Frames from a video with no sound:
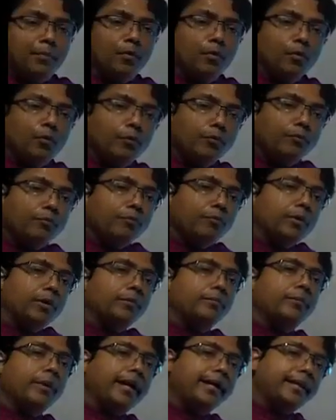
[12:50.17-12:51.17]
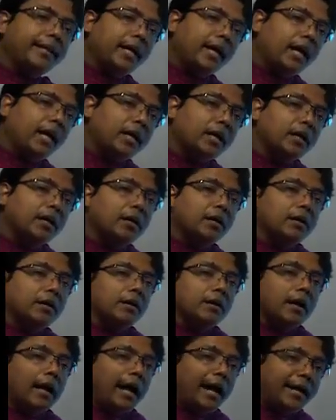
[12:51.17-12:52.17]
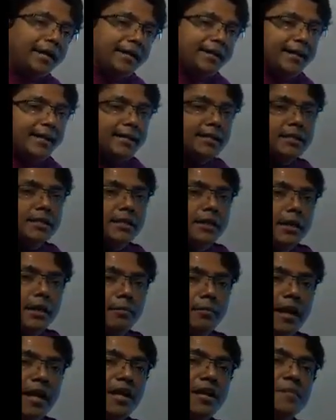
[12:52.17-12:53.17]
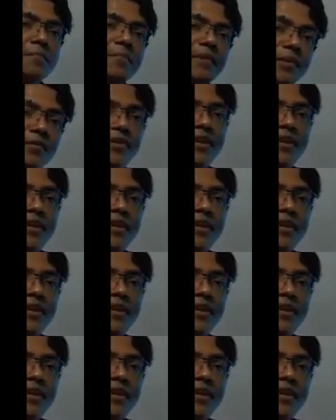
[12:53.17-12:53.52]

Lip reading: up by the ideas in my